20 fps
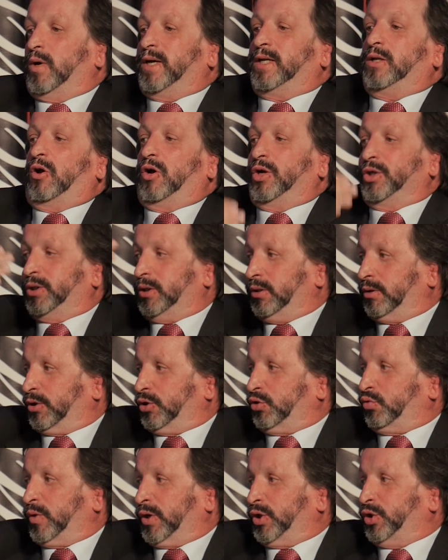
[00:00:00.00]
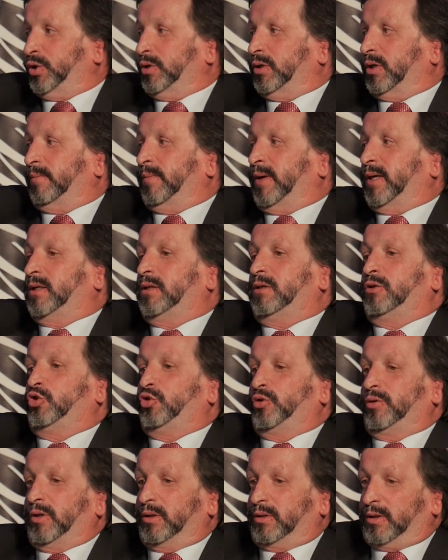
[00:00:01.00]
in asking those questions and making
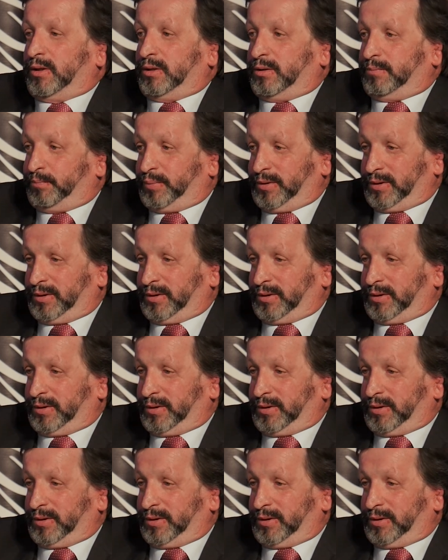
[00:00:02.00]
sure that they